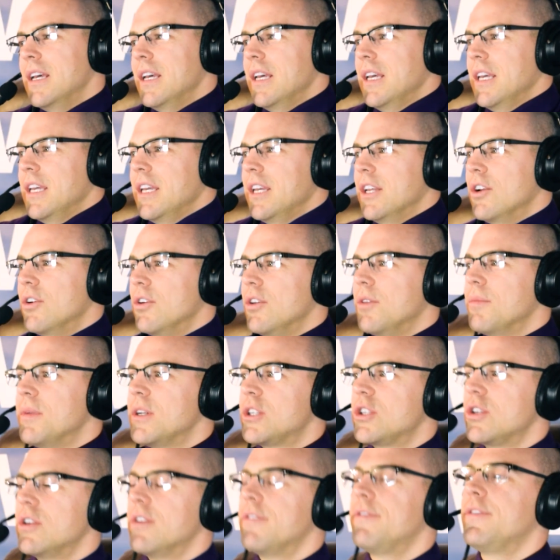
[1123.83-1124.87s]
You
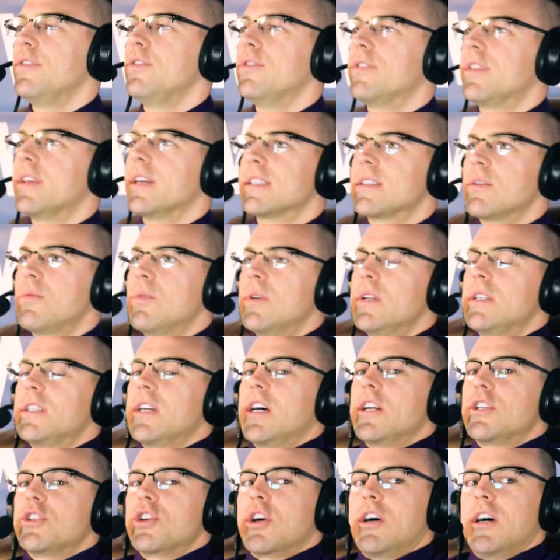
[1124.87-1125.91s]
mentioned a few things I want to
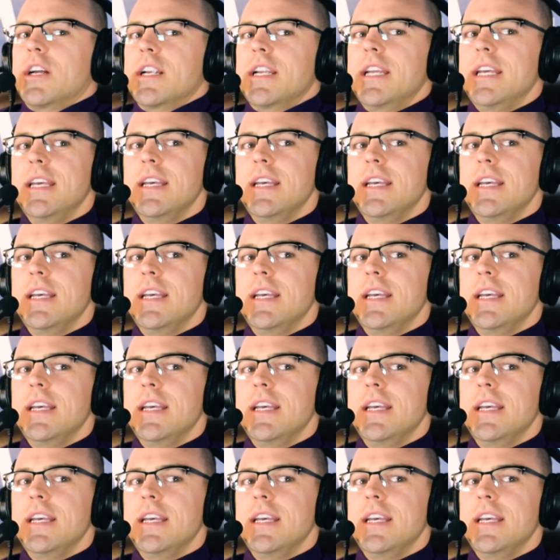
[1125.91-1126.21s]
touch on.